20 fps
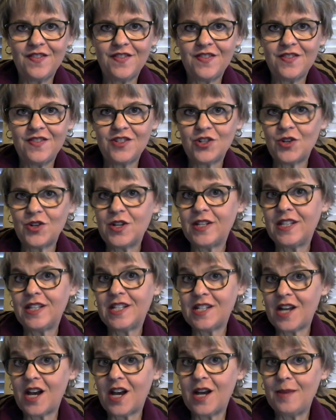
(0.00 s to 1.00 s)
during the
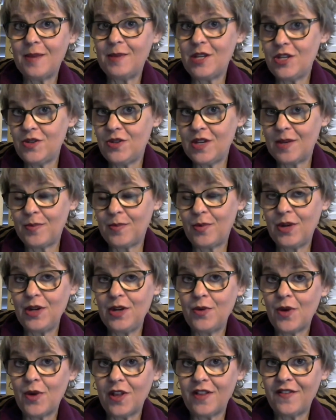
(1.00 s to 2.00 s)
time that you get
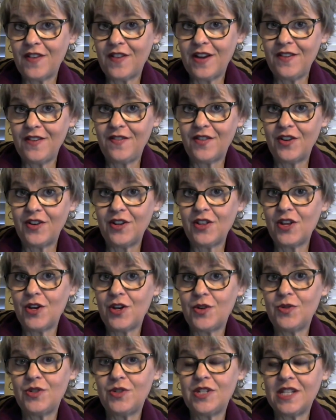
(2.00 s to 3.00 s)
pre-qualified for a
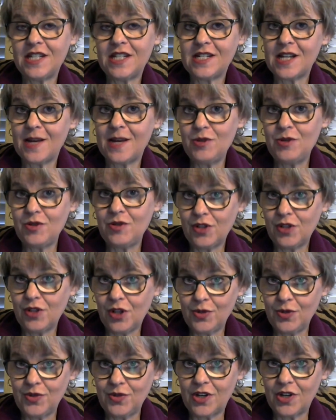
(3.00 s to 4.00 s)
loan to the time you
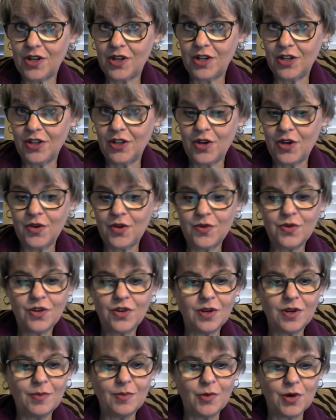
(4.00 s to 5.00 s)
close on a loan on
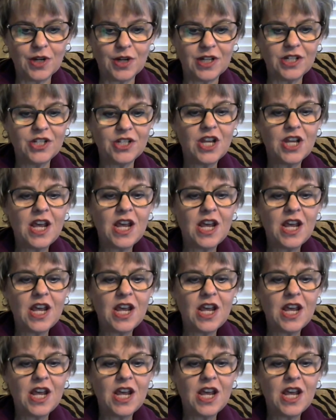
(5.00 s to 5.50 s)
a mortgage.